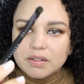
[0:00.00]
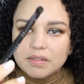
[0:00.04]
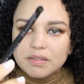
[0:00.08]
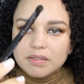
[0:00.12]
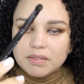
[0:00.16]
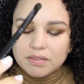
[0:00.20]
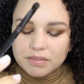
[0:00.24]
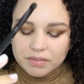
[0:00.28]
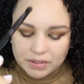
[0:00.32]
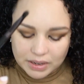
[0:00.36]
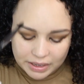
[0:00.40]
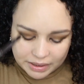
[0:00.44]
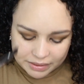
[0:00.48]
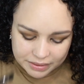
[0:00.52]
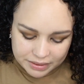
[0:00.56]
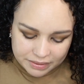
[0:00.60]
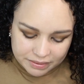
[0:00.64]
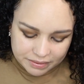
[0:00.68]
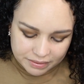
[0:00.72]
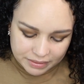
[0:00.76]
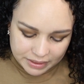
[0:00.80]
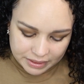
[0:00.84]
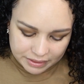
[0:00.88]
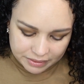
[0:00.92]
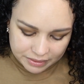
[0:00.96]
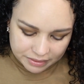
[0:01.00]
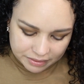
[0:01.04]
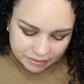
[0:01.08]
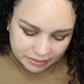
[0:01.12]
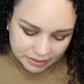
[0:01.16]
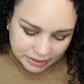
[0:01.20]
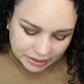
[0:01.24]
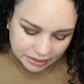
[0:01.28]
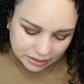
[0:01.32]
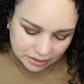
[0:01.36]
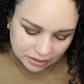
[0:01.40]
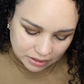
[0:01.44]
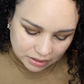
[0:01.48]
Very, very
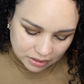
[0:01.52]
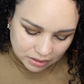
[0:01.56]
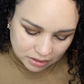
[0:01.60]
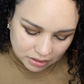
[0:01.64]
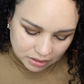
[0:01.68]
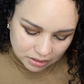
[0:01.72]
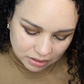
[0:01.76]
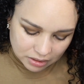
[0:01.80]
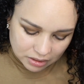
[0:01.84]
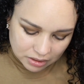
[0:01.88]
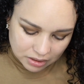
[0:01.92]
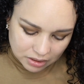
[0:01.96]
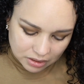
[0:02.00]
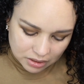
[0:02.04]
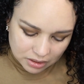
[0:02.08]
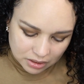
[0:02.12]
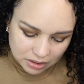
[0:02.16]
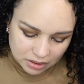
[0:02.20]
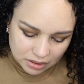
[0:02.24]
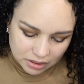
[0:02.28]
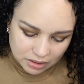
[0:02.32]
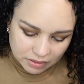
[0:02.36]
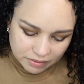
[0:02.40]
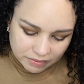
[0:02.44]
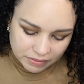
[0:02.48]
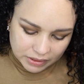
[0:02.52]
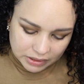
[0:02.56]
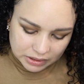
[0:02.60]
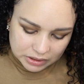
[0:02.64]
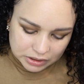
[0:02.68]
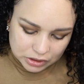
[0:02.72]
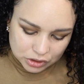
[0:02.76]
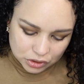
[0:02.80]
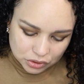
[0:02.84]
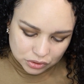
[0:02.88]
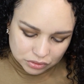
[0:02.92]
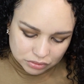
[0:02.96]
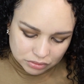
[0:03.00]
flaky. Very
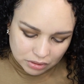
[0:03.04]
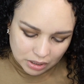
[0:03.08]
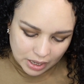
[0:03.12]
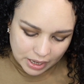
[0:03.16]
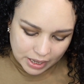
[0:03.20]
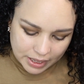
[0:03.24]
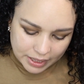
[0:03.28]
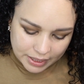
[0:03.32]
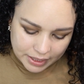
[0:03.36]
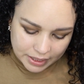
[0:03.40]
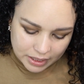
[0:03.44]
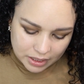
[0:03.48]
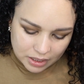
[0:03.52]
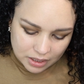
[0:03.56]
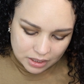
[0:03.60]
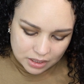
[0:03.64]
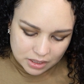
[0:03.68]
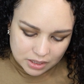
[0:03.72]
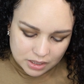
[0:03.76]
dry.